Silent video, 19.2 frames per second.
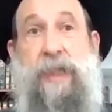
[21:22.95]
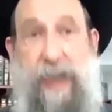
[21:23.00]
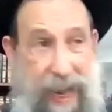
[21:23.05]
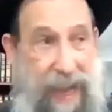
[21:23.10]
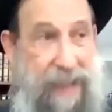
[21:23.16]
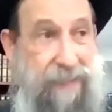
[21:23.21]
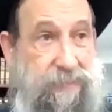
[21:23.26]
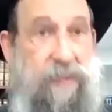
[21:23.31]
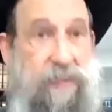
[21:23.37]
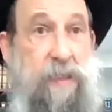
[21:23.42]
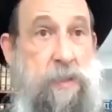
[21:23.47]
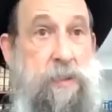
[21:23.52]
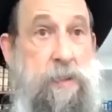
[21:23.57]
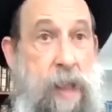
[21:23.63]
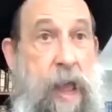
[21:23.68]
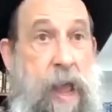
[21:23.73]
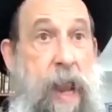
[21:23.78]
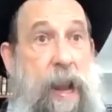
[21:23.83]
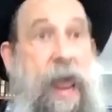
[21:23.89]
that has
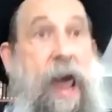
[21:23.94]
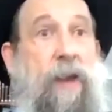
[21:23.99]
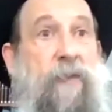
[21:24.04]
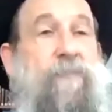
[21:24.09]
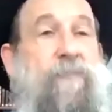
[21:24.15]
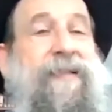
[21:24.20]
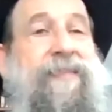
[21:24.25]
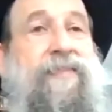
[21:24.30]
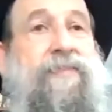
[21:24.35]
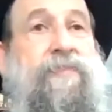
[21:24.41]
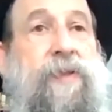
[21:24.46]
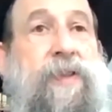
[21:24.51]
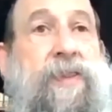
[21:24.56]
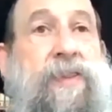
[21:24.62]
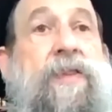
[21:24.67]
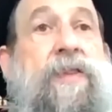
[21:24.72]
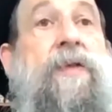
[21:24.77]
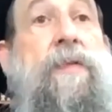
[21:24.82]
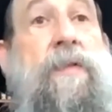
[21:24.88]
a lot of
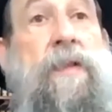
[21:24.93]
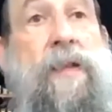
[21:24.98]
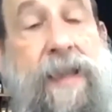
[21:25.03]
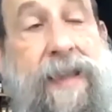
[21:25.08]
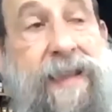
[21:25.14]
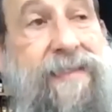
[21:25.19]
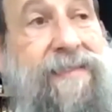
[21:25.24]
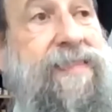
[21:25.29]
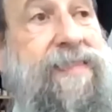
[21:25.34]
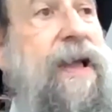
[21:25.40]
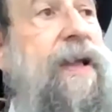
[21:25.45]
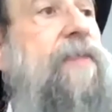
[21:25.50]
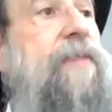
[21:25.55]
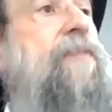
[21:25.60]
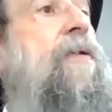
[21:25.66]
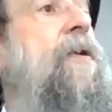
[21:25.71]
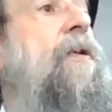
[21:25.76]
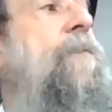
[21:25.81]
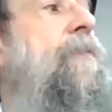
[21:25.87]
mitzvahs. He
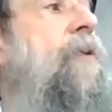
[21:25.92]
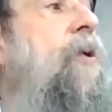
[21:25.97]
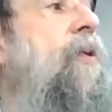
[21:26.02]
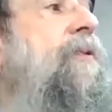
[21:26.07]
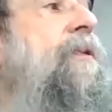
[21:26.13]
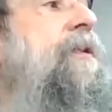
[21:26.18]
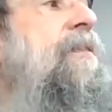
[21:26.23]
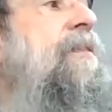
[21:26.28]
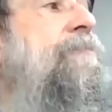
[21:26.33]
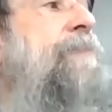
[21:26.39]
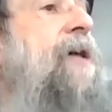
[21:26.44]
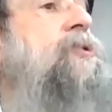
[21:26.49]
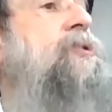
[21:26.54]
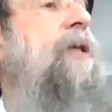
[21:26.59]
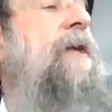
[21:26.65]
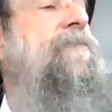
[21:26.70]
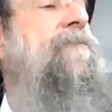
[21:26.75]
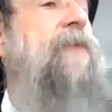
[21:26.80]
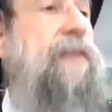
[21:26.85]
says, because in this parsha
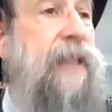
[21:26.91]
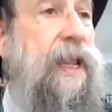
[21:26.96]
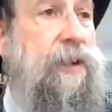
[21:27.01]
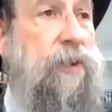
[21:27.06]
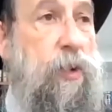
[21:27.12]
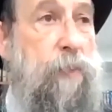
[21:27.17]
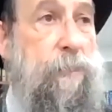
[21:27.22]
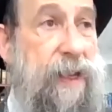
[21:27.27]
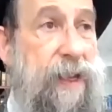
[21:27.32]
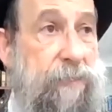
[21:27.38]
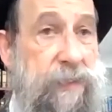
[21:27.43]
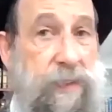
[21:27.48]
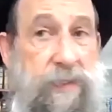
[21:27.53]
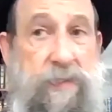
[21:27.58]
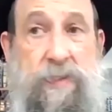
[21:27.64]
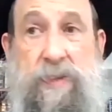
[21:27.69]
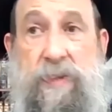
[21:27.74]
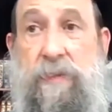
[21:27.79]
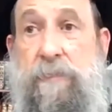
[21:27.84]
you have the 10
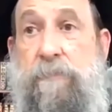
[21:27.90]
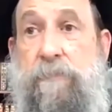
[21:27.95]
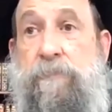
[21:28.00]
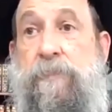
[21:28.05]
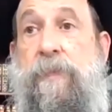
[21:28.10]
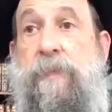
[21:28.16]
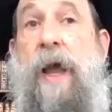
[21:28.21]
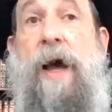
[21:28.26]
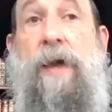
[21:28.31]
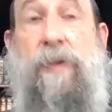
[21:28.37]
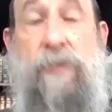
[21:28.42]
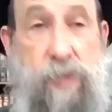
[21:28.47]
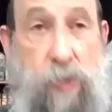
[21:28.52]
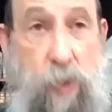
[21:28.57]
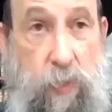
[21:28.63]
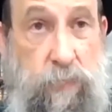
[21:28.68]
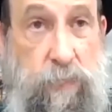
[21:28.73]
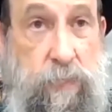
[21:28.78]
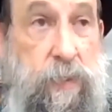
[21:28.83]
Commandments. How
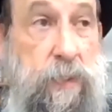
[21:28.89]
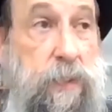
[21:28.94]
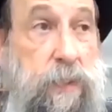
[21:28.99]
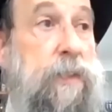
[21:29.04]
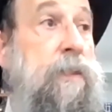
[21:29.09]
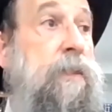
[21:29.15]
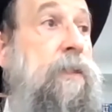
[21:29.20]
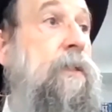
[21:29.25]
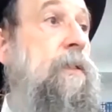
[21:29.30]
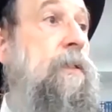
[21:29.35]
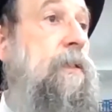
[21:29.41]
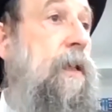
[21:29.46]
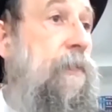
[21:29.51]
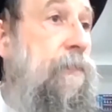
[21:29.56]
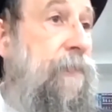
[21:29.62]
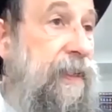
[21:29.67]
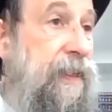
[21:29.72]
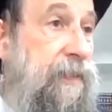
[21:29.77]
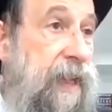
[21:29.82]
so? The
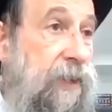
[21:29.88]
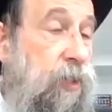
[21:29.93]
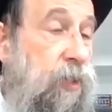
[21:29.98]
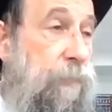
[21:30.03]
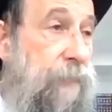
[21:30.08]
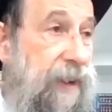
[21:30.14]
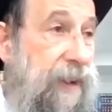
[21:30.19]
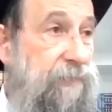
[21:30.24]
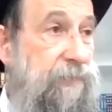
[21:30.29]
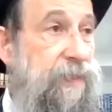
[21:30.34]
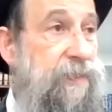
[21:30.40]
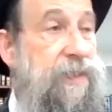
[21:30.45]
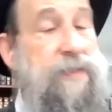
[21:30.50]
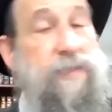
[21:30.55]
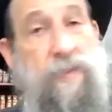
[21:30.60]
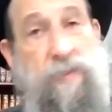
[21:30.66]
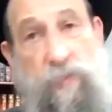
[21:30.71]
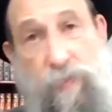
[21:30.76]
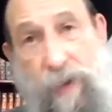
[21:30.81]
10 Commandments
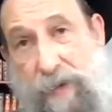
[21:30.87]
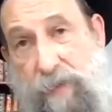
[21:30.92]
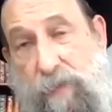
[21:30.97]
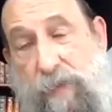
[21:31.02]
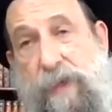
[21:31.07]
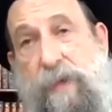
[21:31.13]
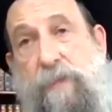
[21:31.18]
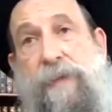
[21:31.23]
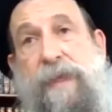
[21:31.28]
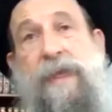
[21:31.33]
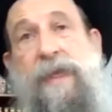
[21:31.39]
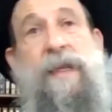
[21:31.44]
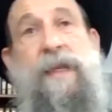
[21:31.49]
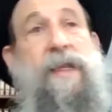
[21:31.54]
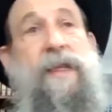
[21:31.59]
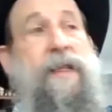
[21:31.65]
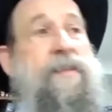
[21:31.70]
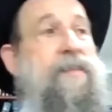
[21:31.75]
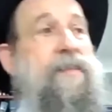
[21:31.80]
is right away in the beginning. He